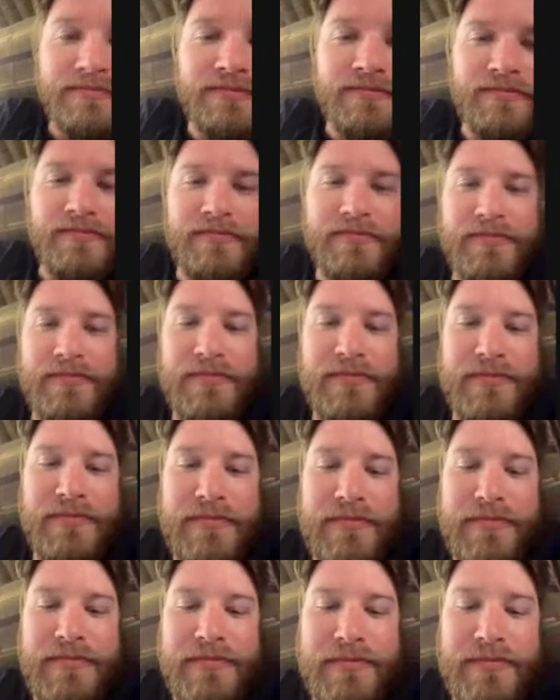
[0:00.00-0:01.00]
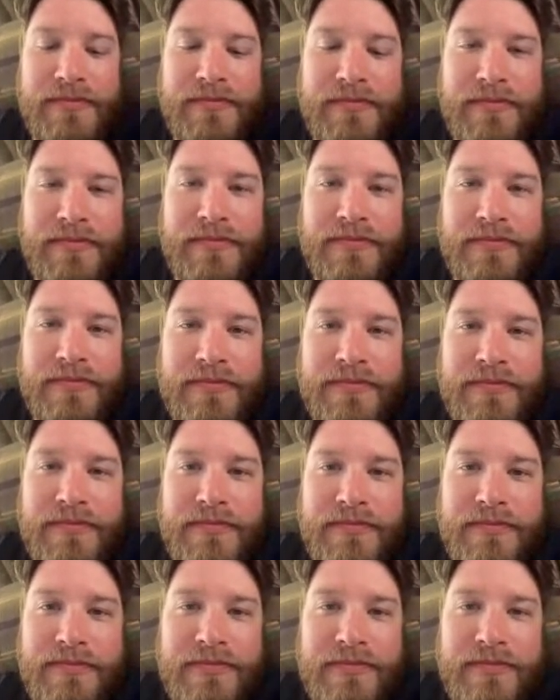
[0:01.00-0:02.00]

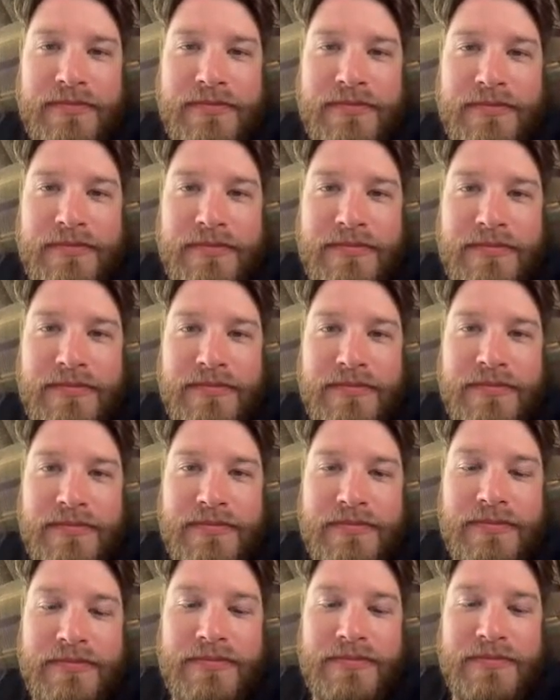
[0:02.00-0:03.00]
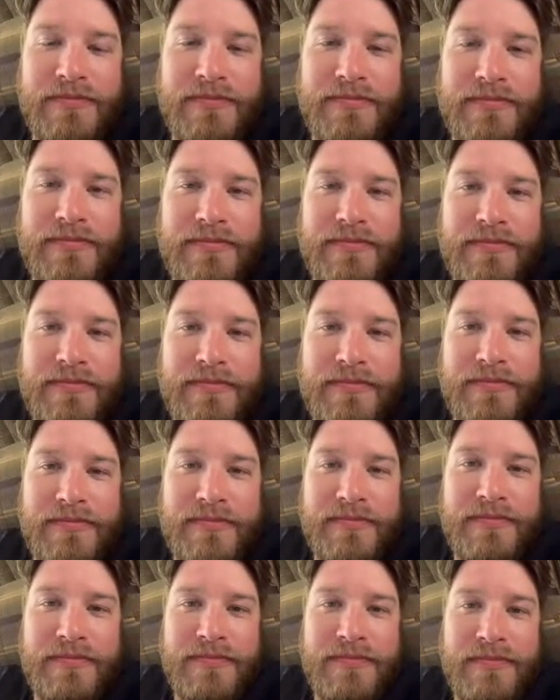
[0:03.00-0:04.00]

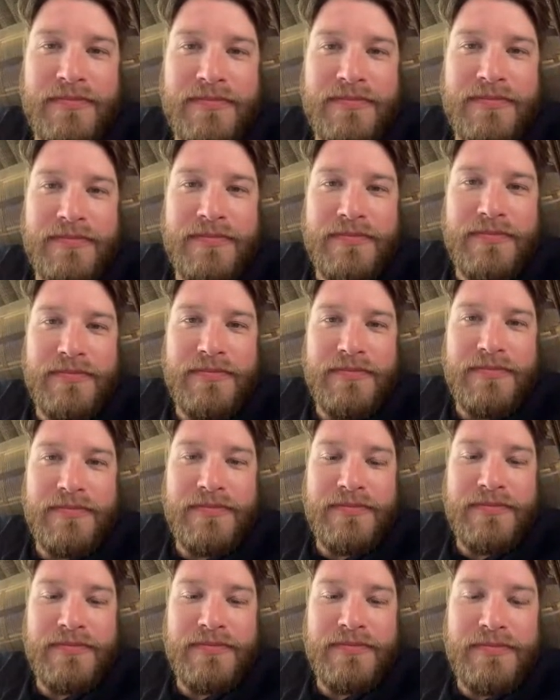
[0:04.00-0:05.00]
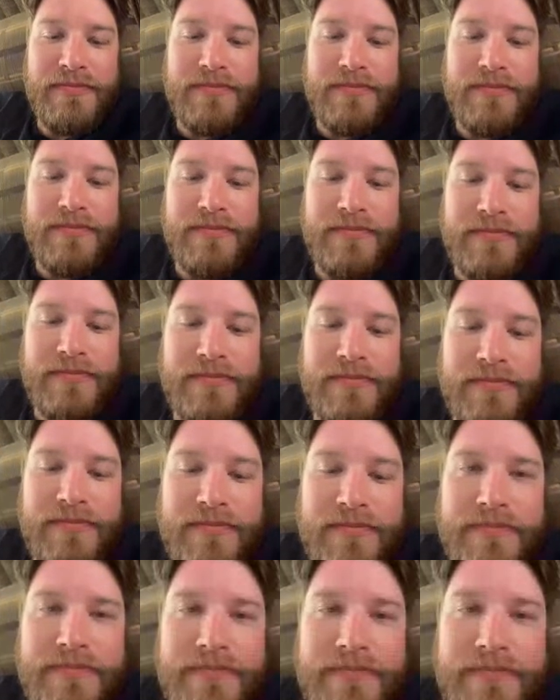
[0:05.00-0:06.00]

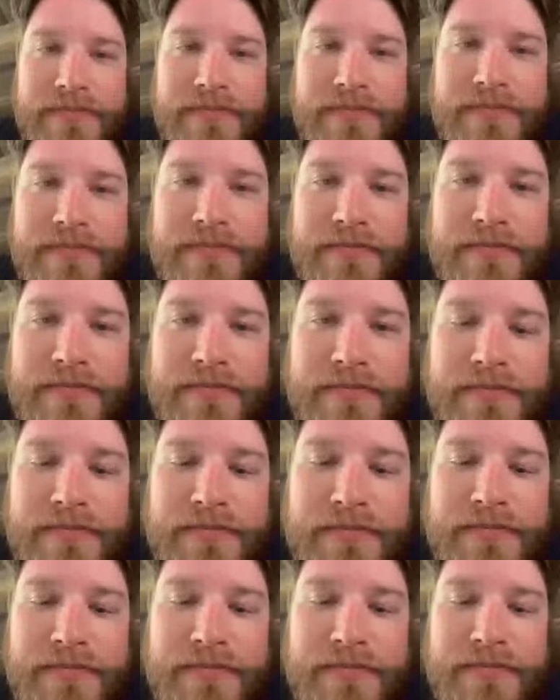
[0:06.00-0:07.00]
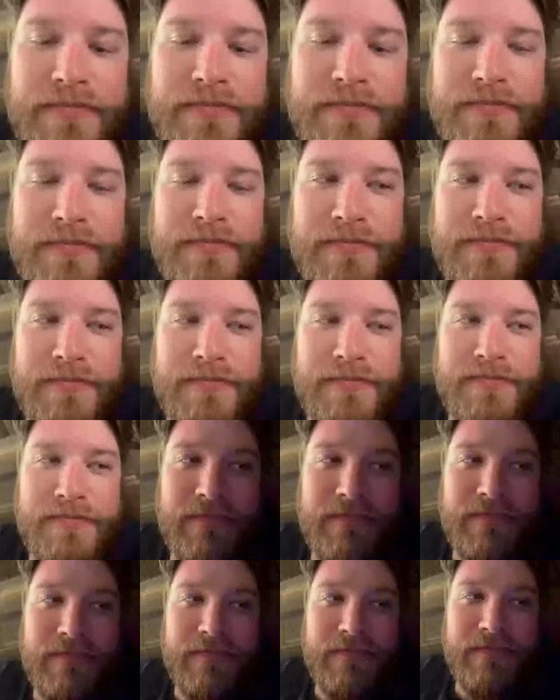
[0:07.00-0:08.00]
The person shown says nothing.